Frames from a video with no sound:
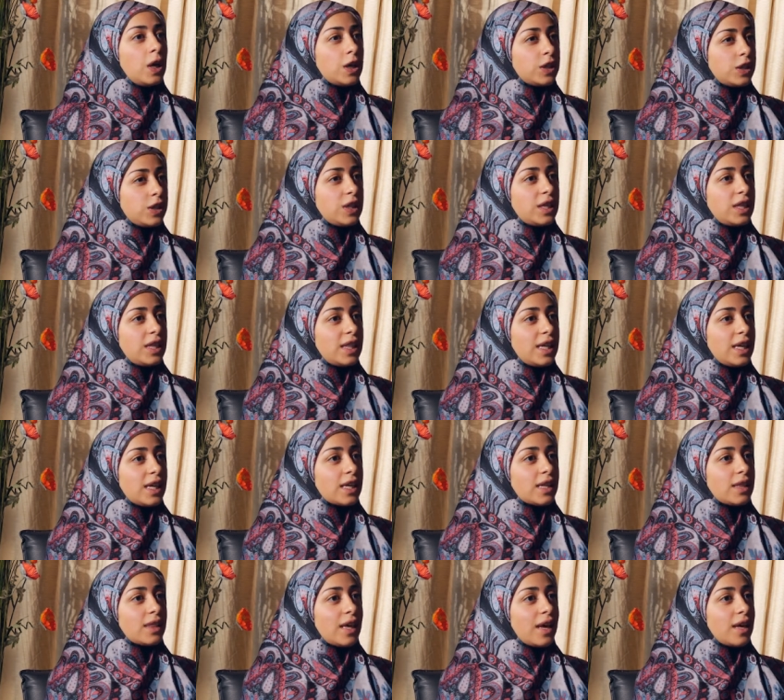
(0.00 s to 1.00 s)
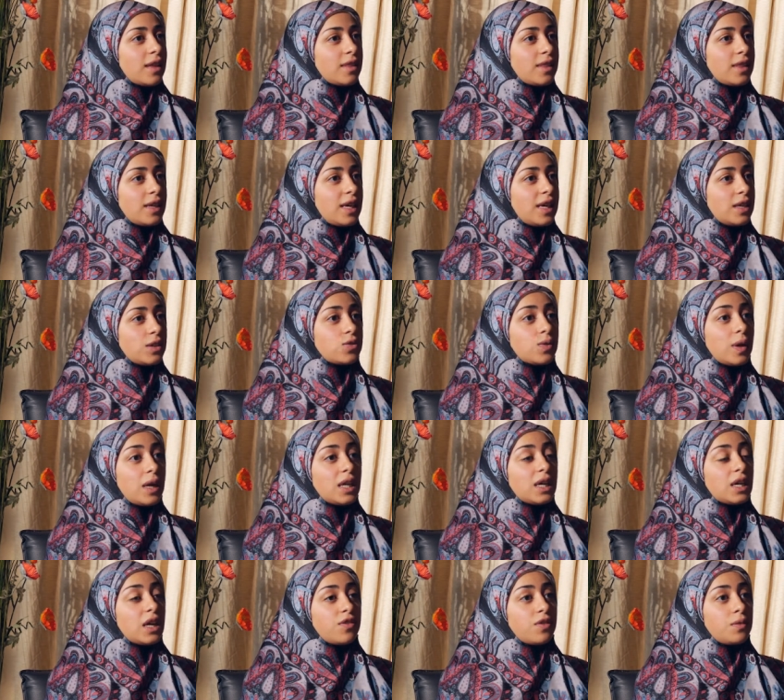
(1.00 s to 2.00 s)
Do you think that the
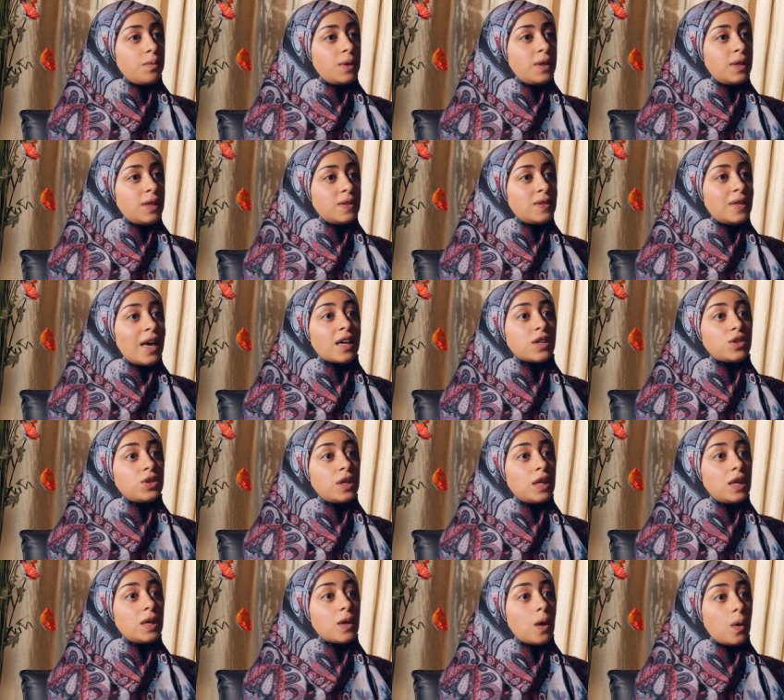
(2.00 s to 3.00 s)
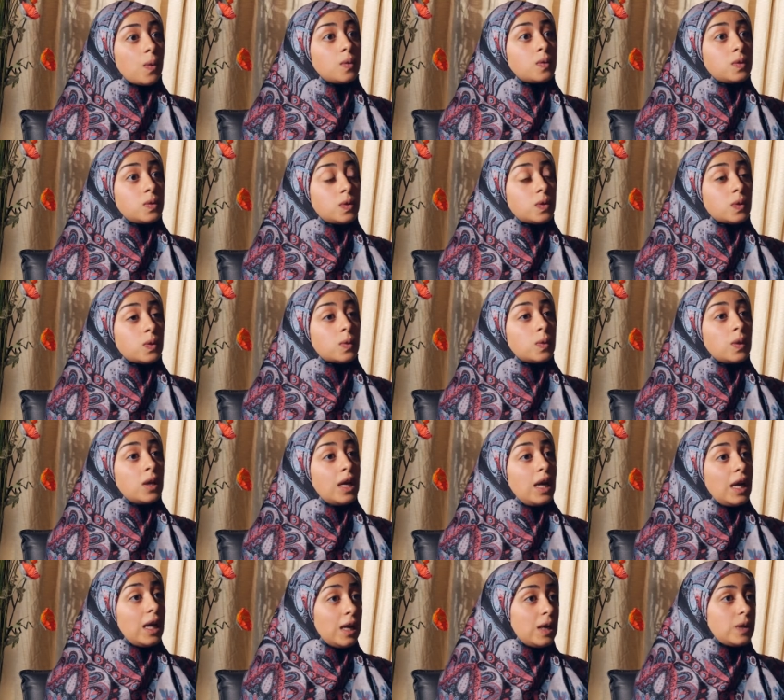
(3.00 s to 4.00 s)
Israeli government is actually going to
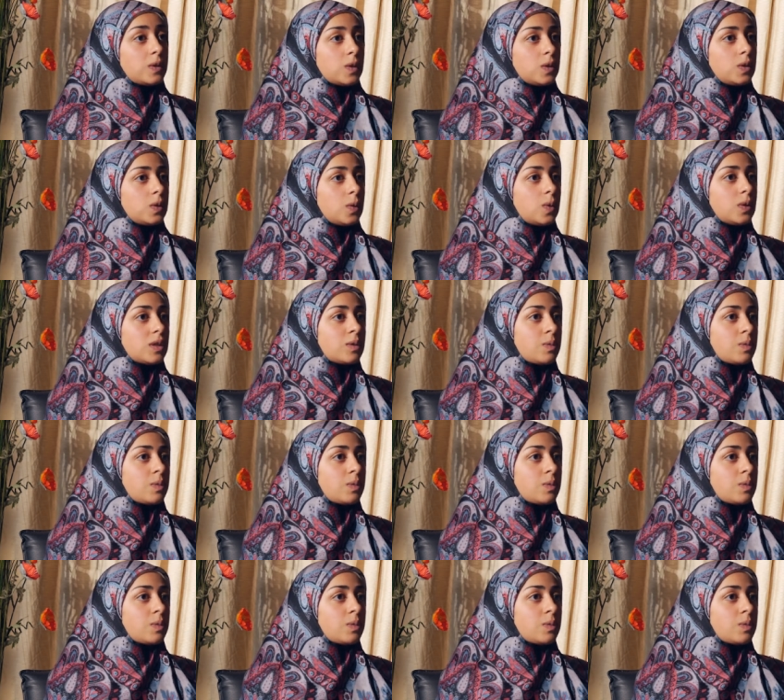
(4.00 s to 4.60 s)
listen to its